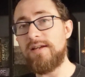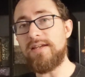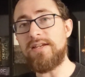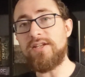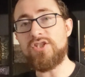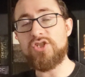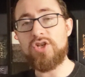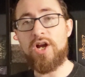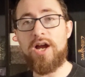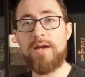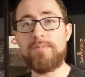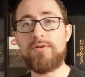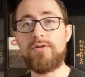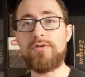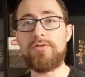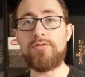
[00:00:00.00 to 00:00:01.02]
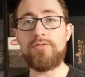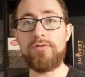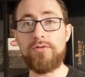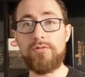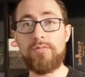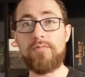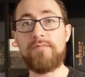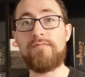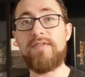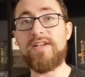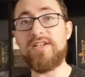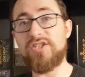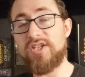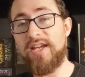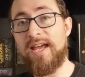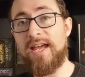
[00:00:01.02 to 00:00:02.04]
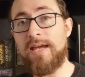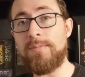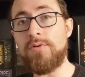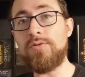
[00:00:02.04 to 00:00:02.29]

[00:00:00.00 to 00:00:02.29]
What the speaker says: each time you finish a game,